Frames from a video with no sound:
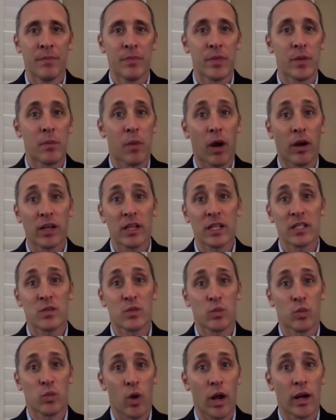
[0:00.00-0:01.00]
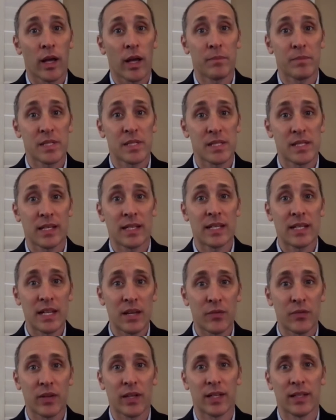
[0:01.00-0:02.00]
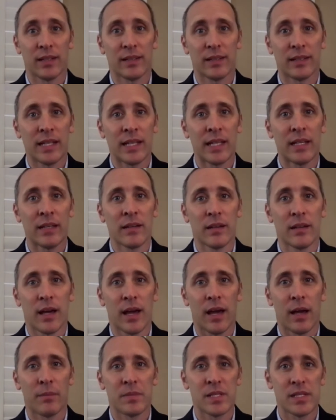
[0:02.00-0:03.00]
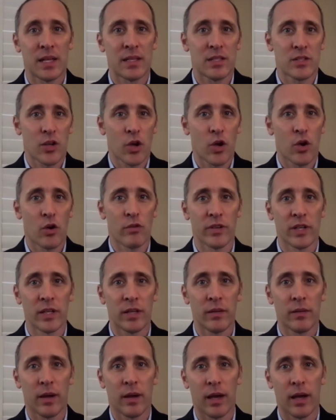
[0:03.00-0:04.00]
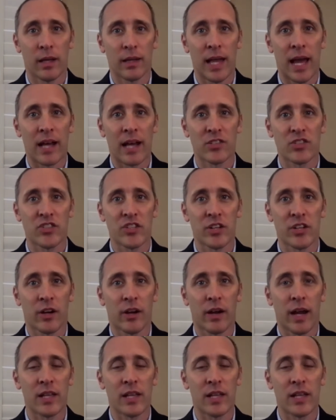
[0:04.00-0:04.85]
the market's run up significantly since COVID last year.